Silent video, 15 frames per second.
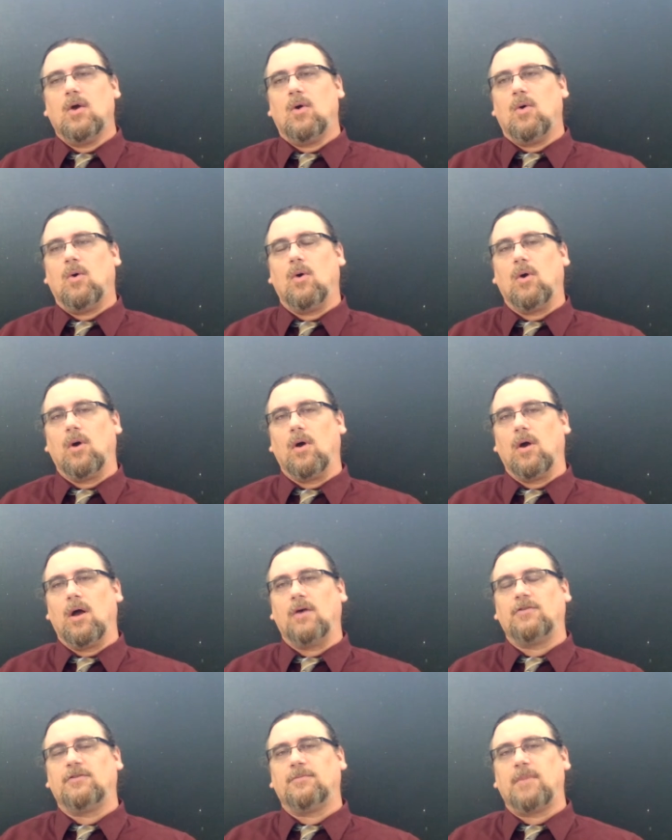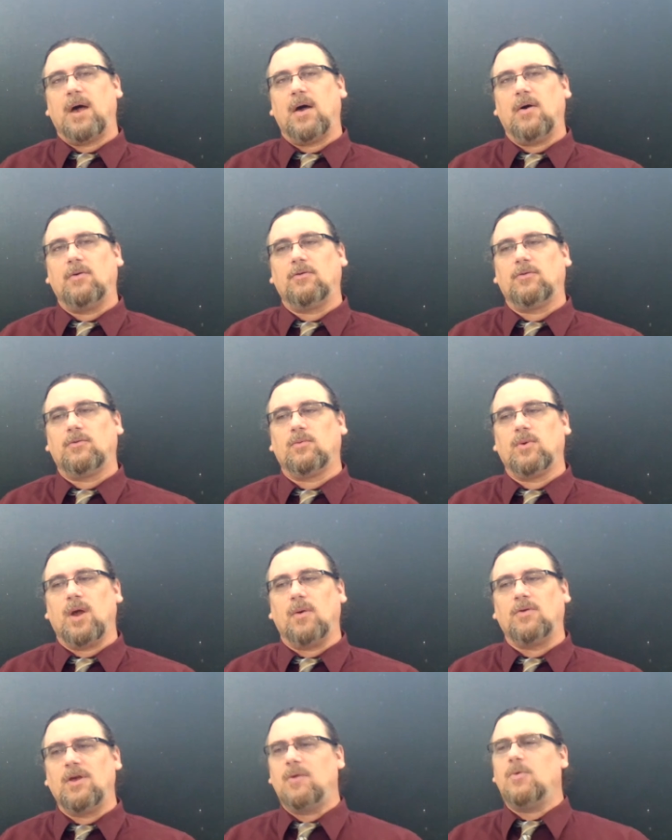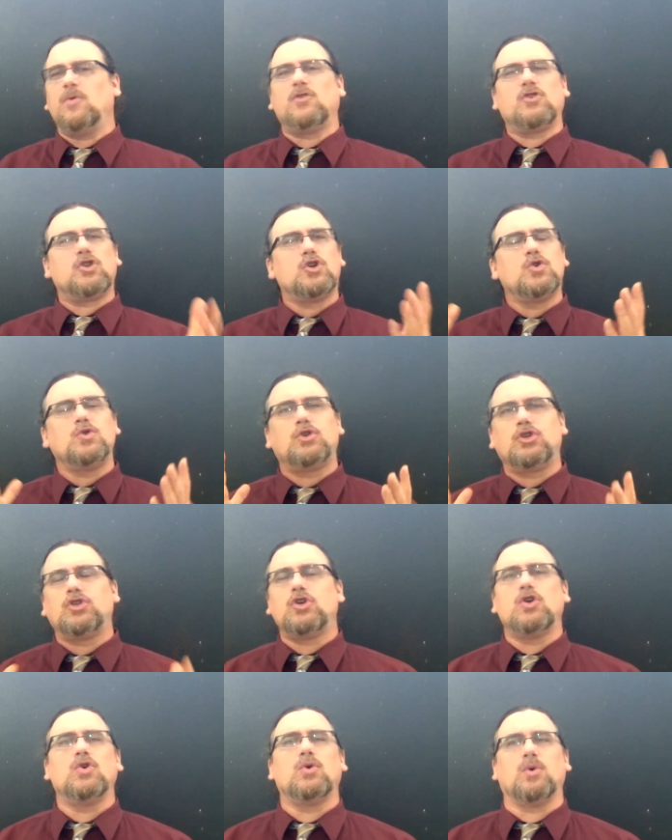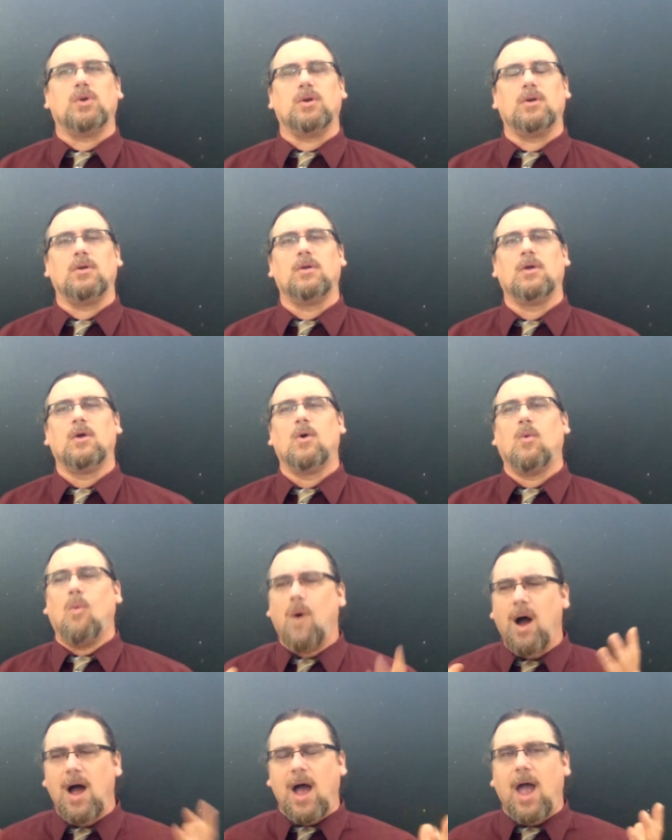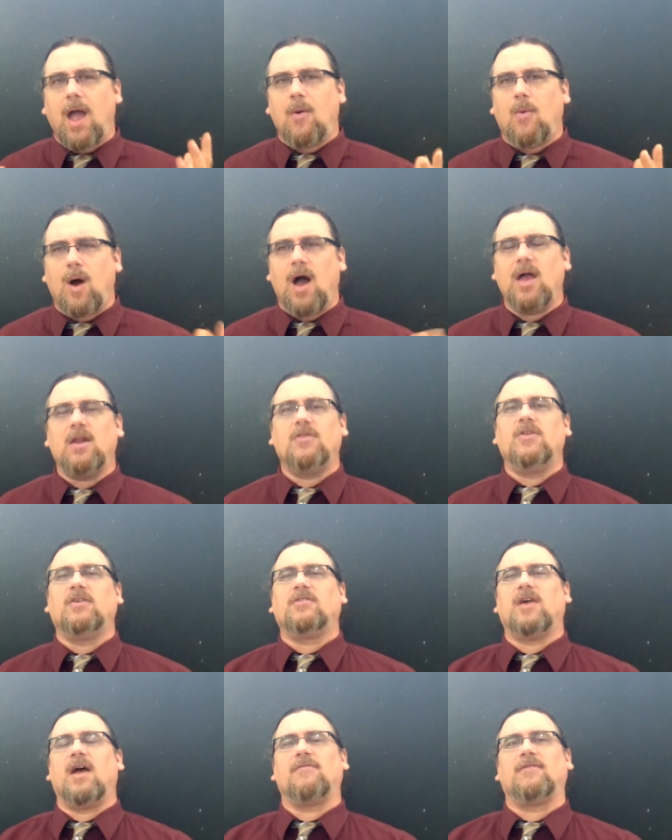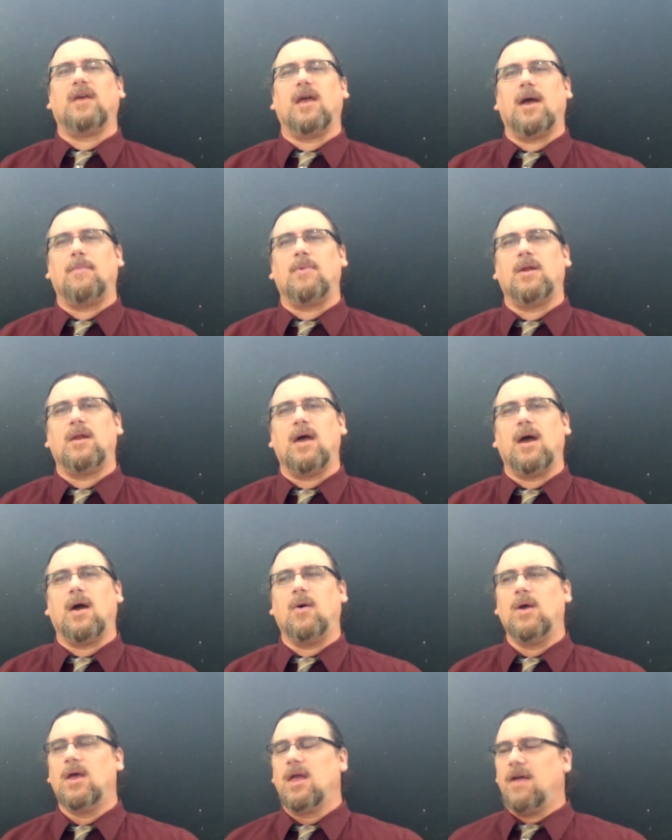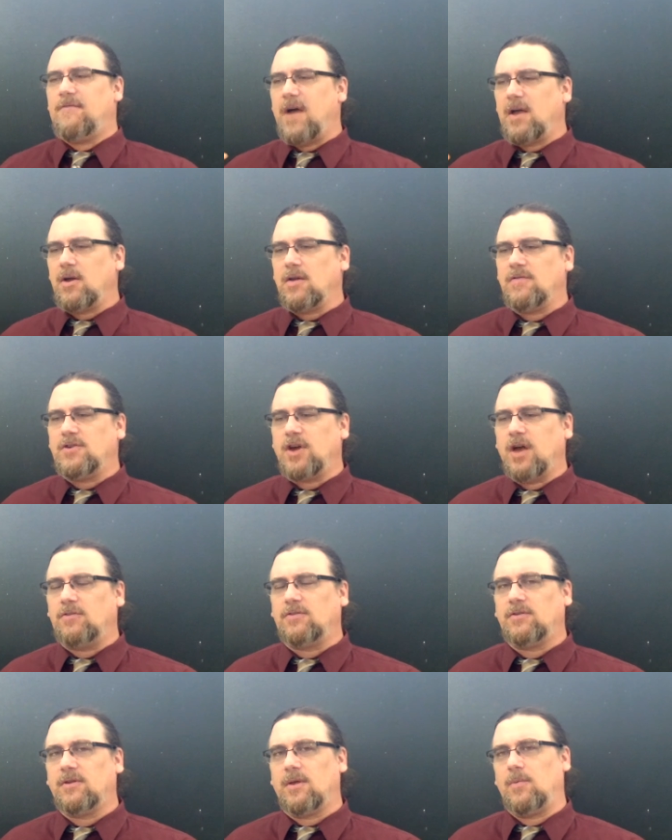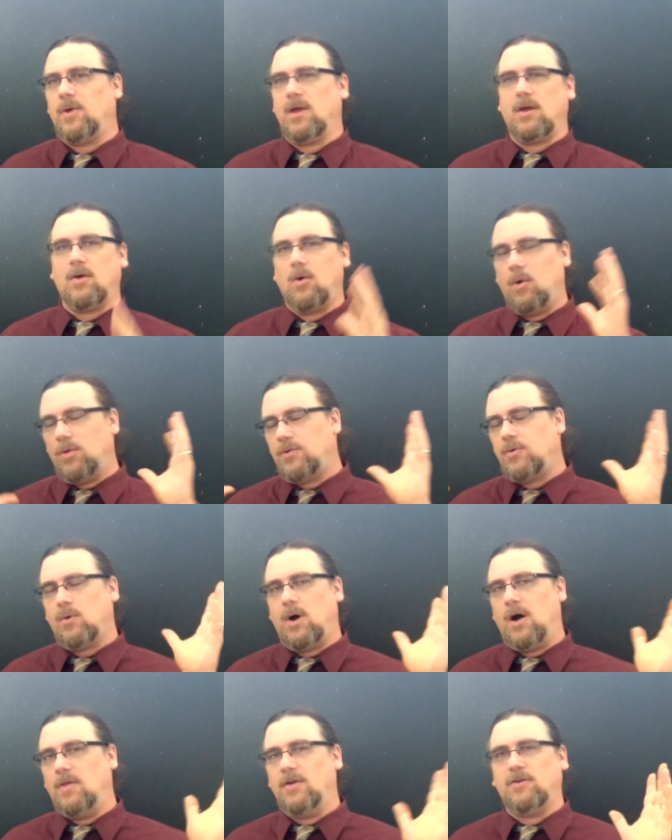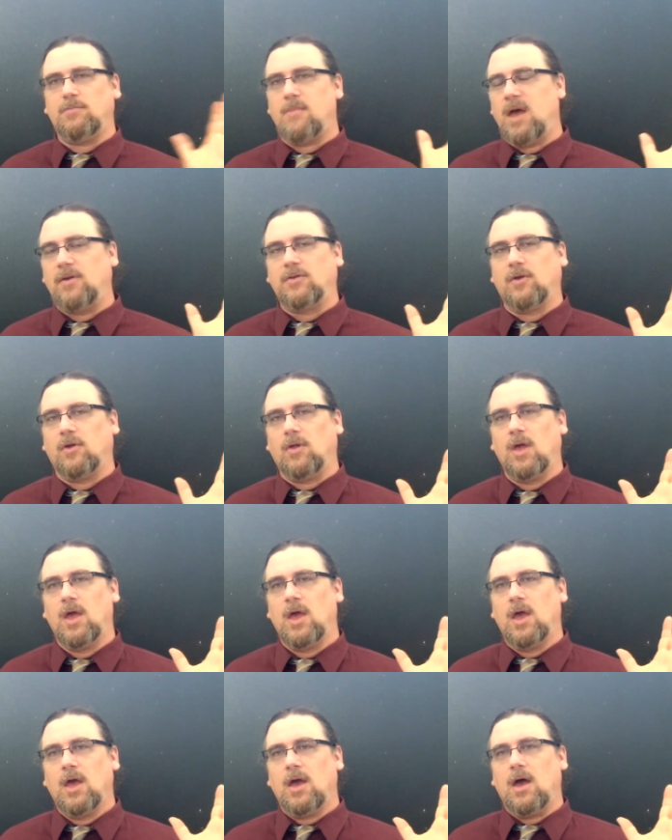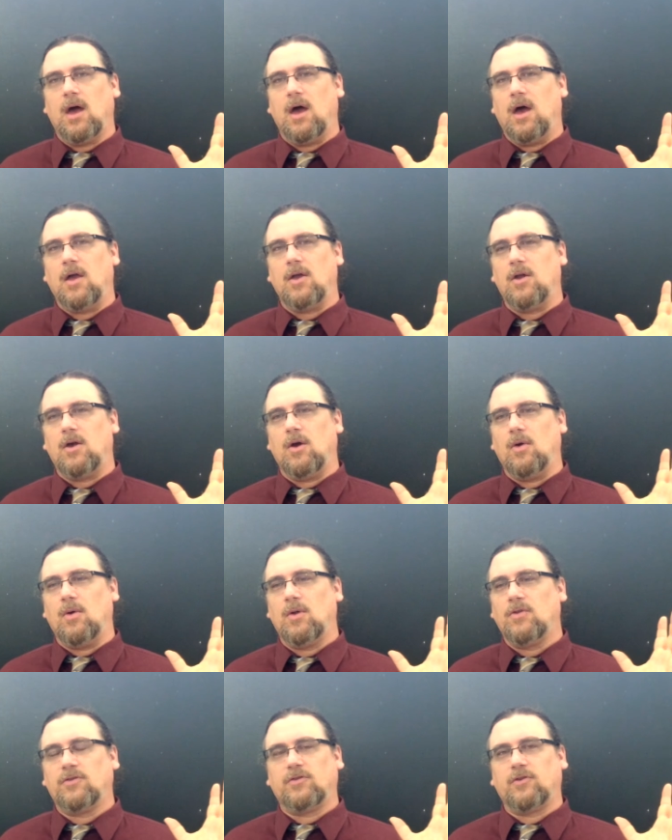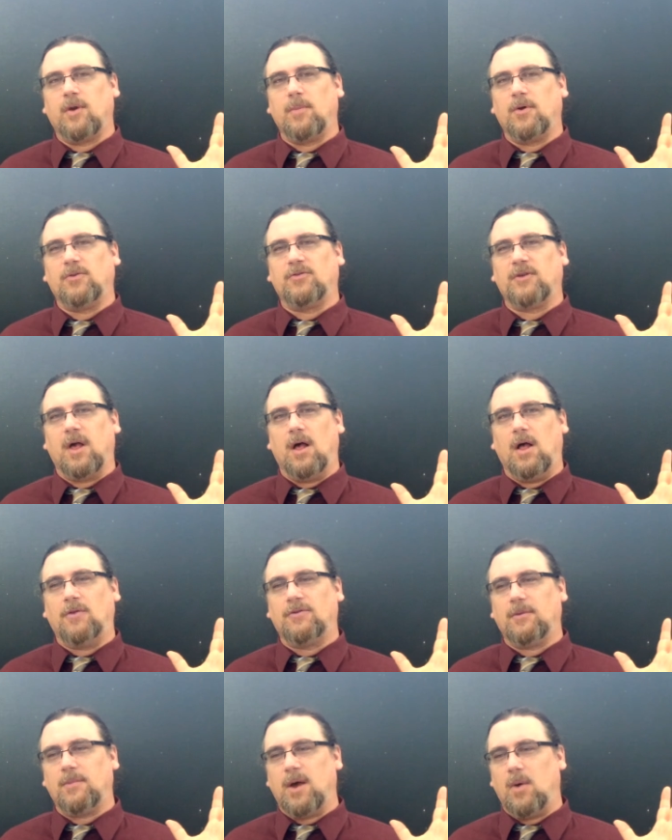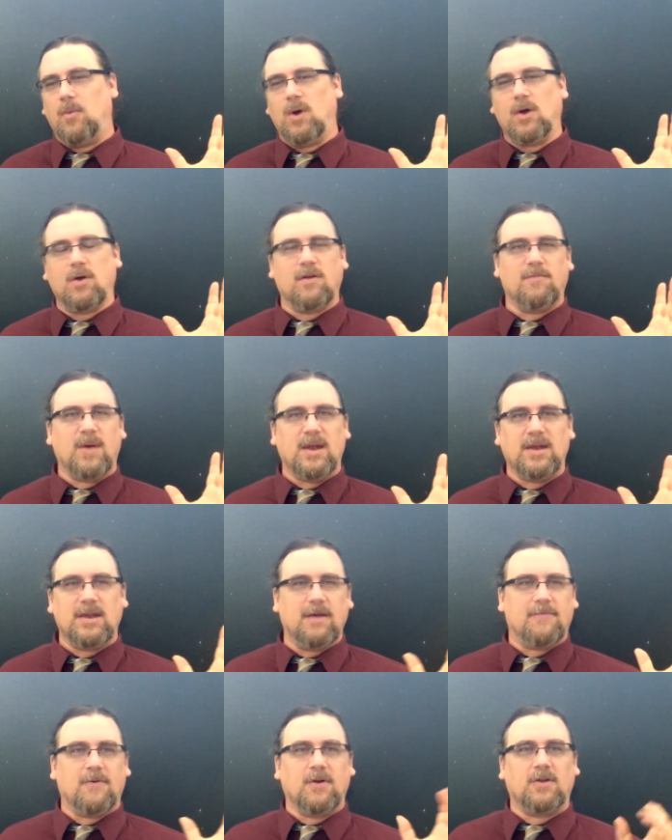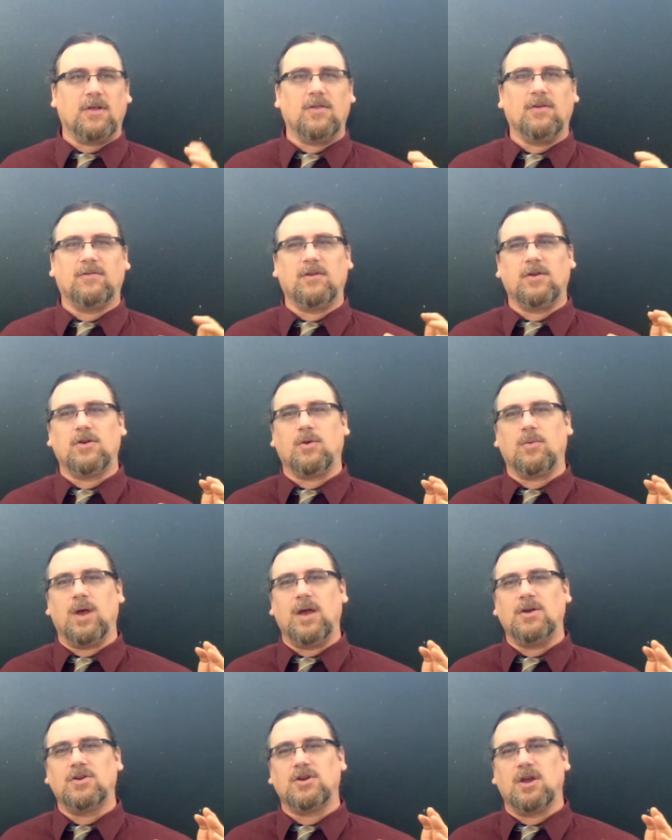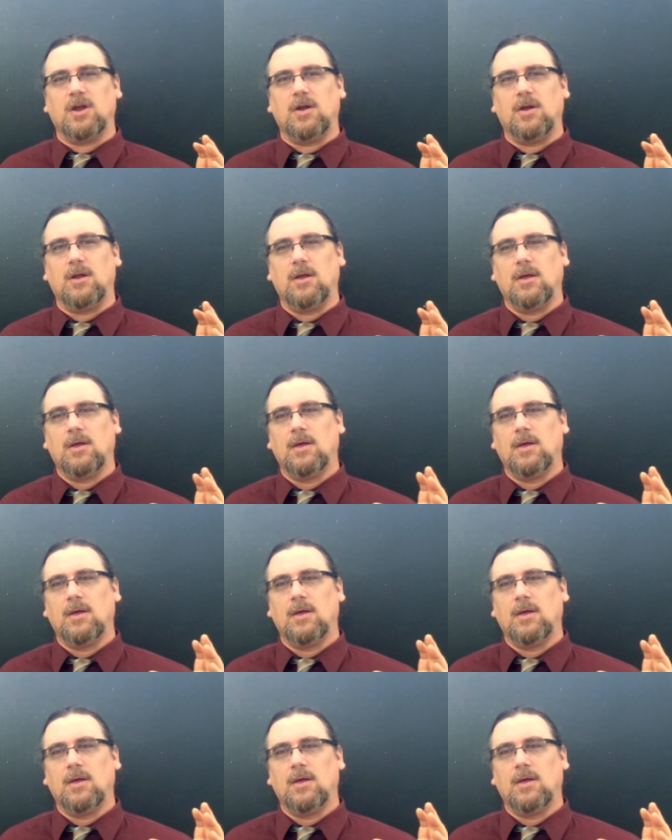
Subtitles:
or a spouse, it was too soon. Why? Why did this have to happen now? If I could have and we go through all these mental, somersaults about what could have been different in the situation.